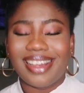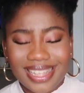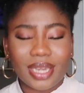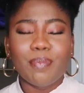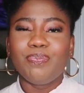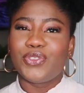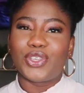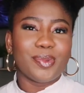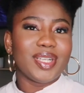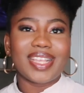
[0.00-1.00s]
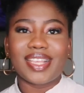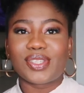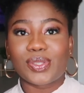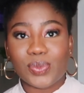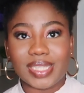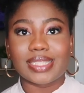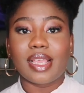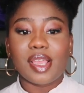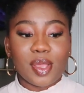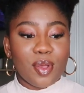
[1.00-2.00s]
clean, you could be looking sweet,